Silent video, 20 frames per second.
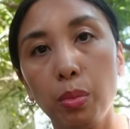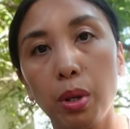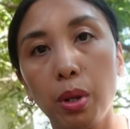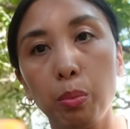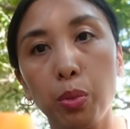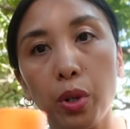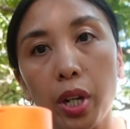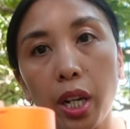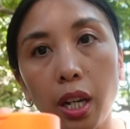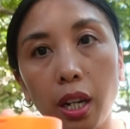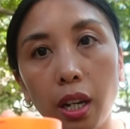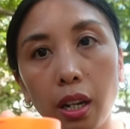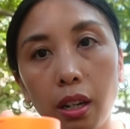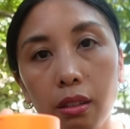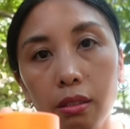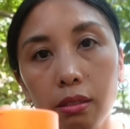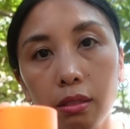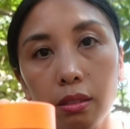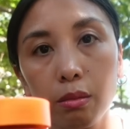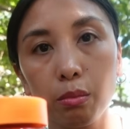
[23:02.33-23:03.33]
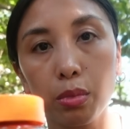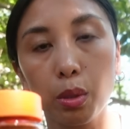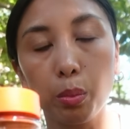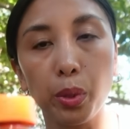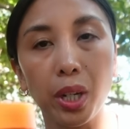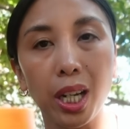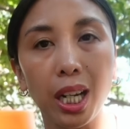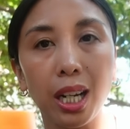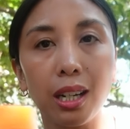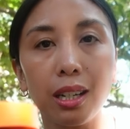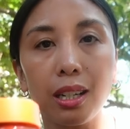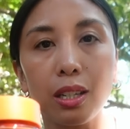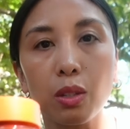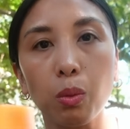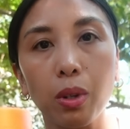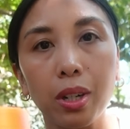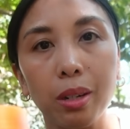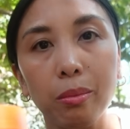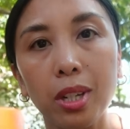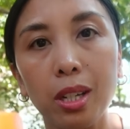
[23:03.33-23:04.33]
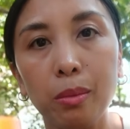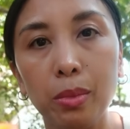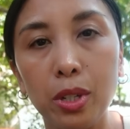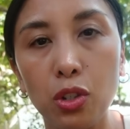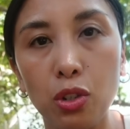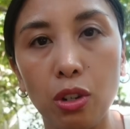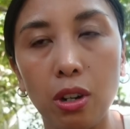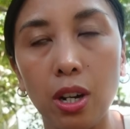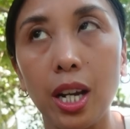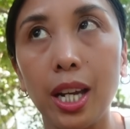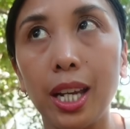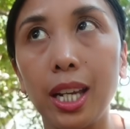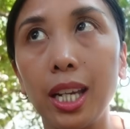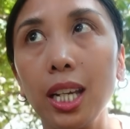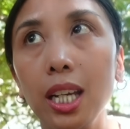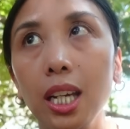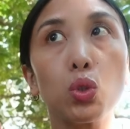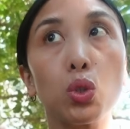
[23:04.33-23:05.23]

Paprika. Paprika is what I'm going to be trying